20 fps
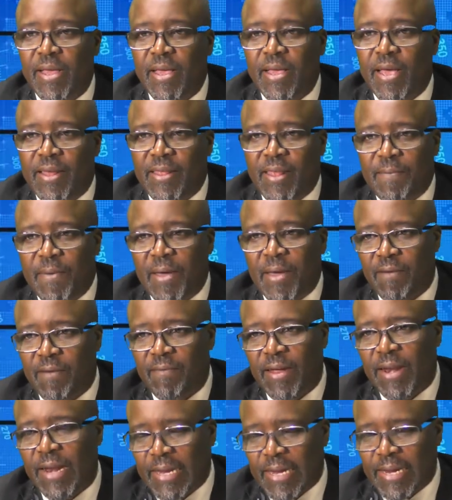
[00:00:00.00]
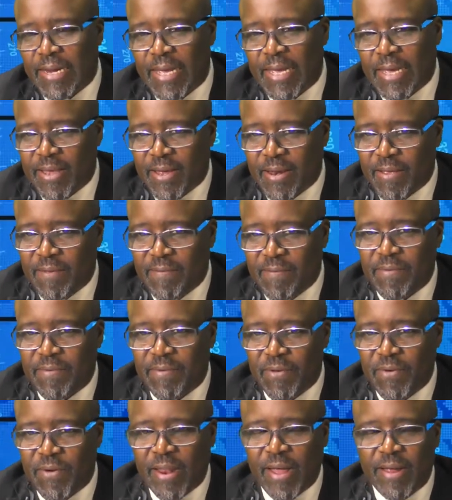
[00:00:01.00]
And they made it very clear that if
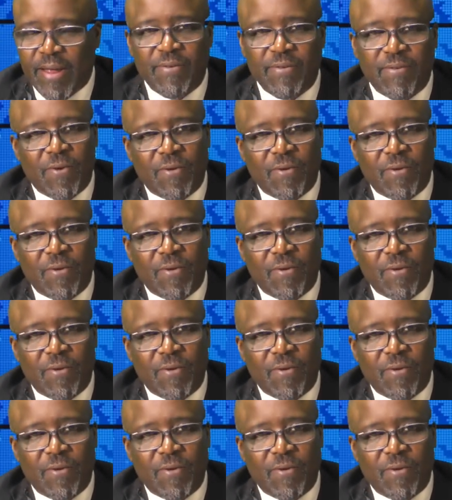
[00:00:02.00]
new elections